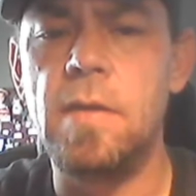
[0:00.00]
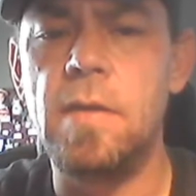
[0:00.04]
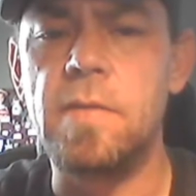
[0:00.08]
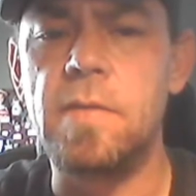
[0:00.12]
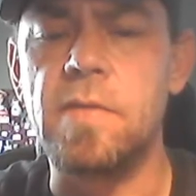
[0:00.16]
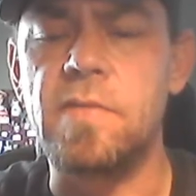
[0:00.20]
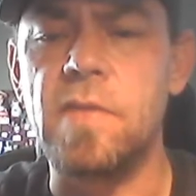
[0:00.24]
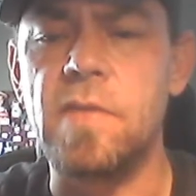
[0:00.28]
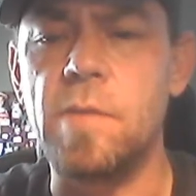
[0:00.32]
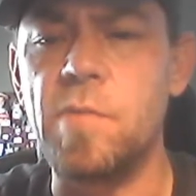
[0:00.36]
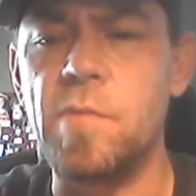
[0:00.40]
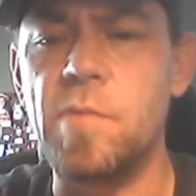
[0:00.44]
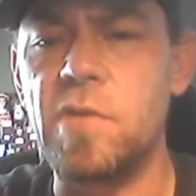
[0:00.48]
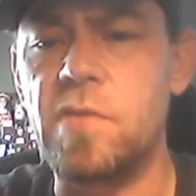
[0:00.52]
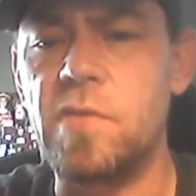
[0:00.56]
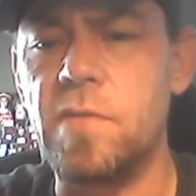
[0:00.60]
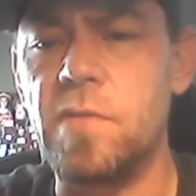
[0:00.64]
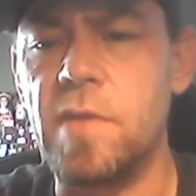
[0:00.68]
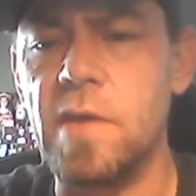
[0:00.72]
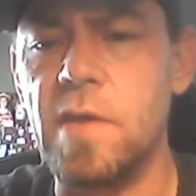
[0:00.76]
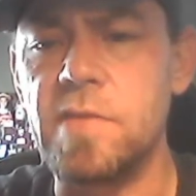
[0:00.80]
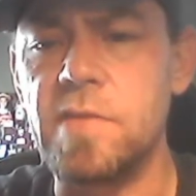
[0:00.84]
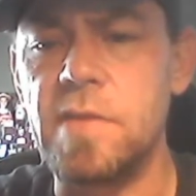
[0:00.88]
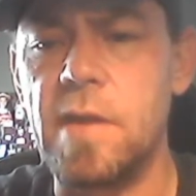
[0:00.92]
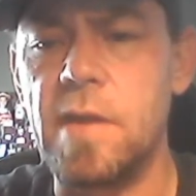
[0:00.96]
December
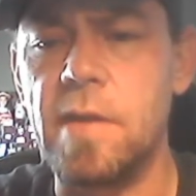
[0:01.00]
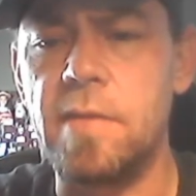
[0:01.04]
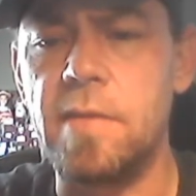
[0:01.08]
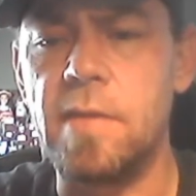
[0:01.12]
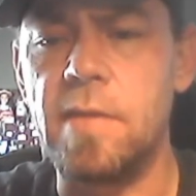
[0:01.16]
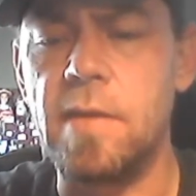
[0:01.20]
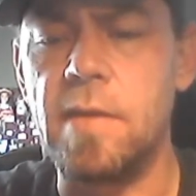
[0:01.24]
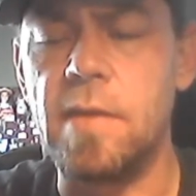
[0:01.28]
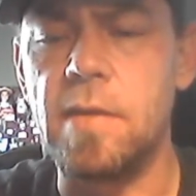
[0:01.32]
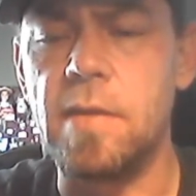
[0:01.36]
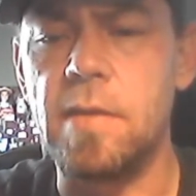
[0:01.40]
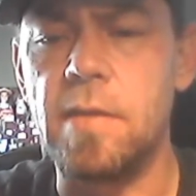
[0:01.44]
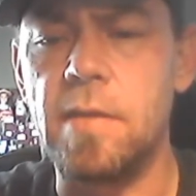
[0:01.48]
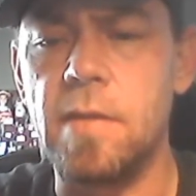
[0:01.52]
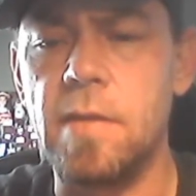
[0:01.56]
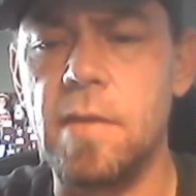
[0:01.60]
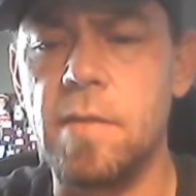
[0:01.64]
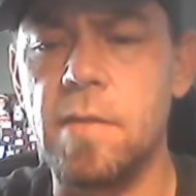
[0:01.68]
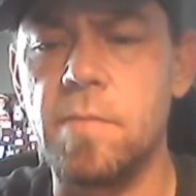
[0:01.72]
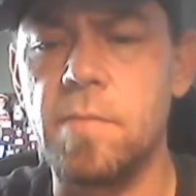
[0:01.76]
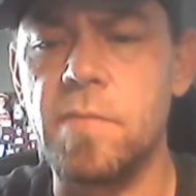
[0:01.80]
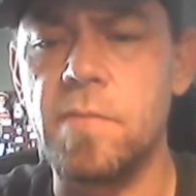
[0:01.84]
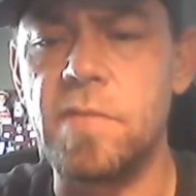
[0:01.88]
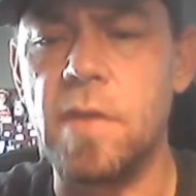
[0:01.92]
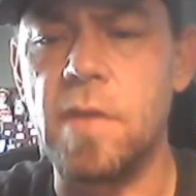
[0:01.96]
2018,
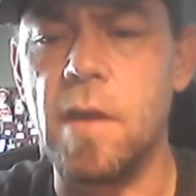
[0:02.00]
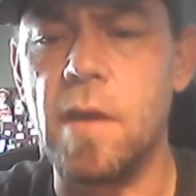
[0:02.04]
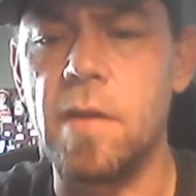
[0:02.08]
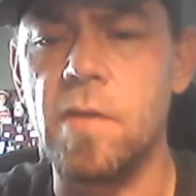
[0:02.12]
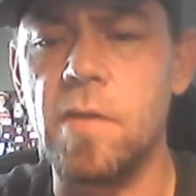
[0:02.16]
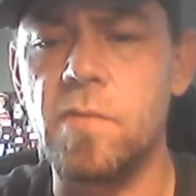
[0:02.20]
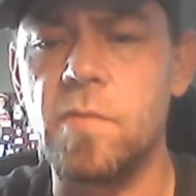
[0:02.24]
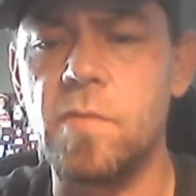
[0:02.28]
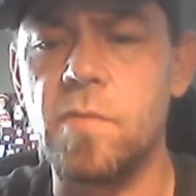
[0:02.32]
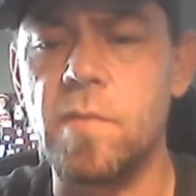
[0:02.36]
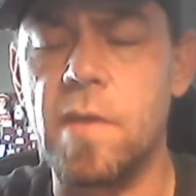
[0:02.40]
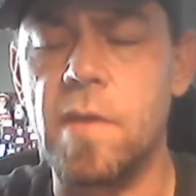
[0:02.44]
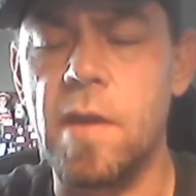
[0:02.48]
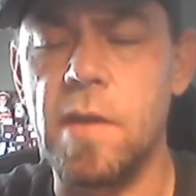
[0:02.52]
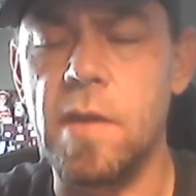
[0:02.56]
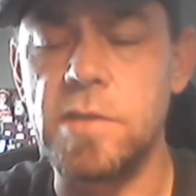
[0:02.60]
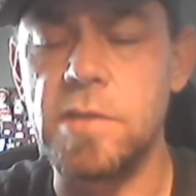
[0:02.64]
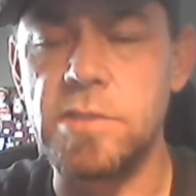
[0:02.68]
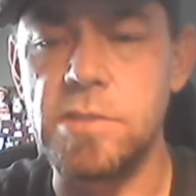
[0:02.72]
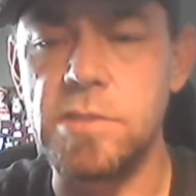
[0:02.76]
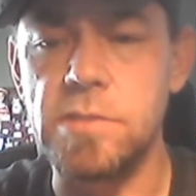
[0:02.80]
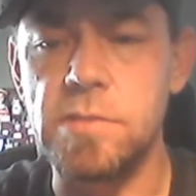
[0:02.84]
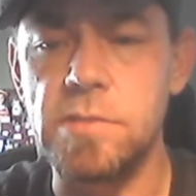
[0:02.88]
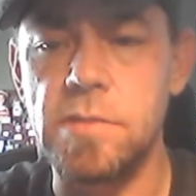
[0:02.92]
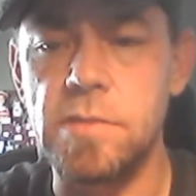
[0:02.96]
and he was diagnosed with
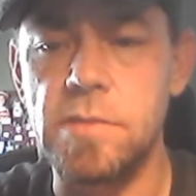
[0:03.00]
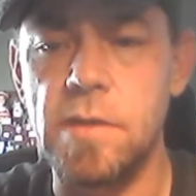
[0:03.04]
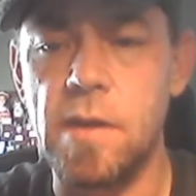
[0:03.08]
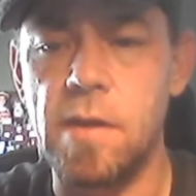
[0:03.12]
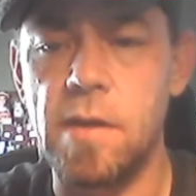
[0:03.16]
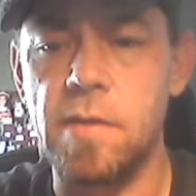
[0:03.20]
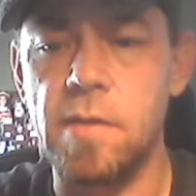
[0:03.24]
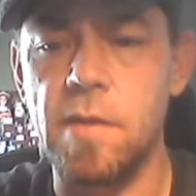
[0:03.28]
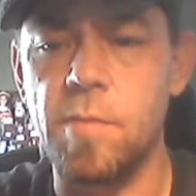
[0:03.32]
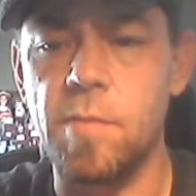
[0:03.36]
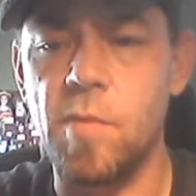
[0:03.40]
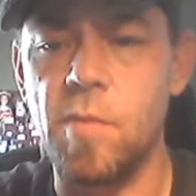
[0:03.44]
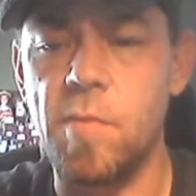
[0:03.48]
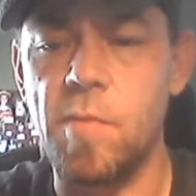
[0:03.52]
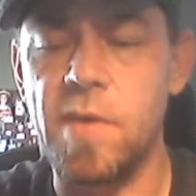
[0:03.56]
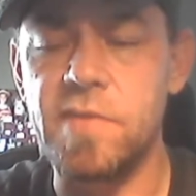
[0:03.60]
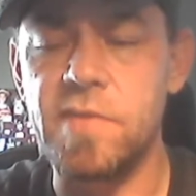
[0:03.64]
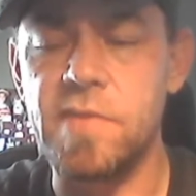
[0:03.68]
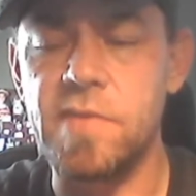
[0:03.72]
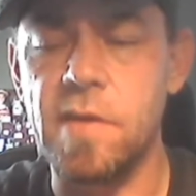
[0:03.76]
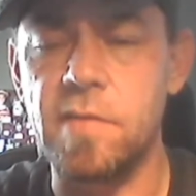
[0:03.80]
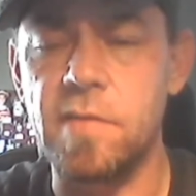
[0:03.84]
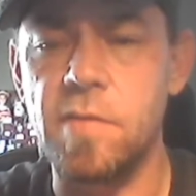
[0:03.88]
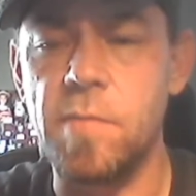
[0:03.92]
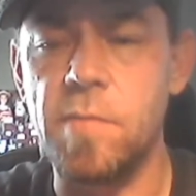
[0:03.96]
cancer and had a double
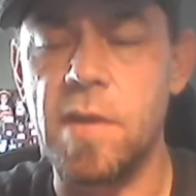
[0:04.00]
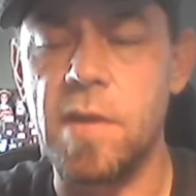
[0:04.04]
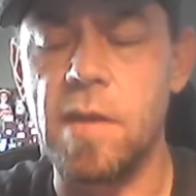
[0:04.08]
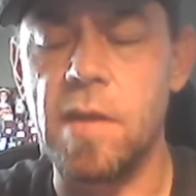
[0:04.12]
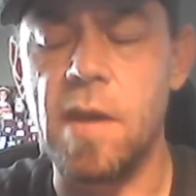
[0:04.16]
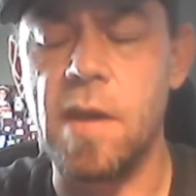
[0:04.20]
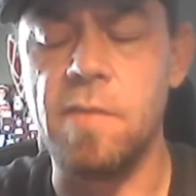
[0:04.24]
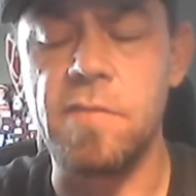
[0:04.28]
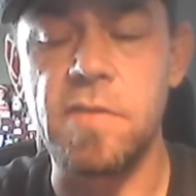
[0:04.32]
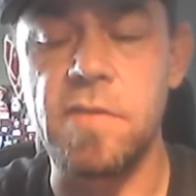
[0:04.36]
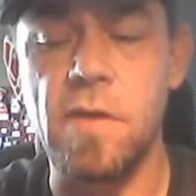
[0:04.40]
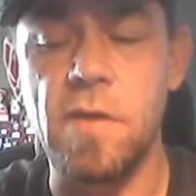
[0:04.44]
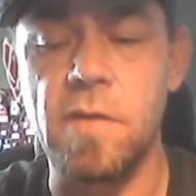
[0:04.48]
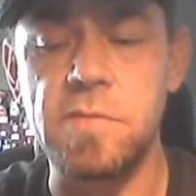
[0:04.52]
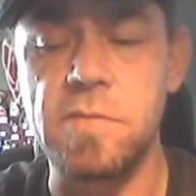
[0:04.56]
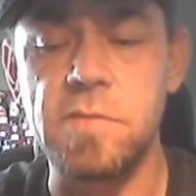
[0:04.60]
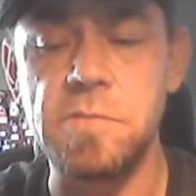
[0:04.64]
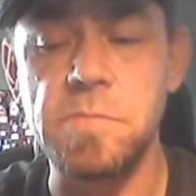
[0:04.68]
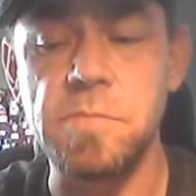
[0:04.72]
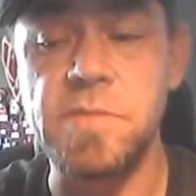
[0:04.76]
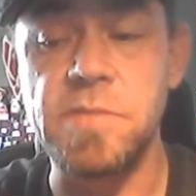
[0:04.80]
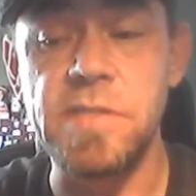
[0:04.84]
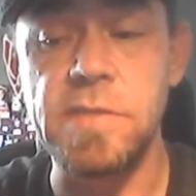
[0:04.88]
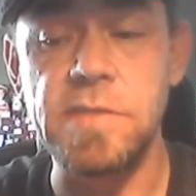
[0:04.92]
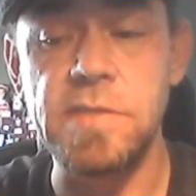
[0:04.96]
mastectomy, and I haven't talked
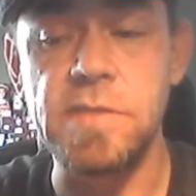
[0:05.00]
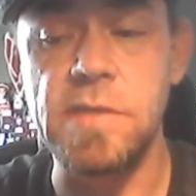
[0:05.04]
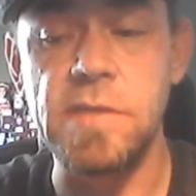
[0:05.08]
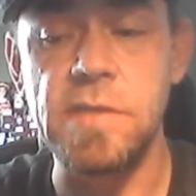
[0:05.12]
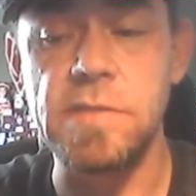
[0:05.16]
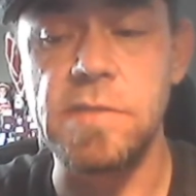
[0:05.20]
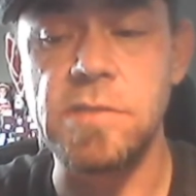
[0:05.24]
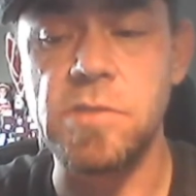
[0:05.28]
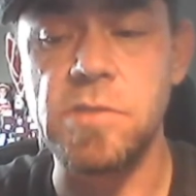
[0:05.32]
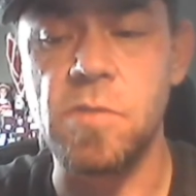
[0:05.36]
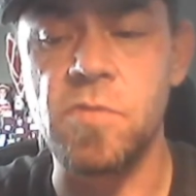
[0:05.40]
to him since then.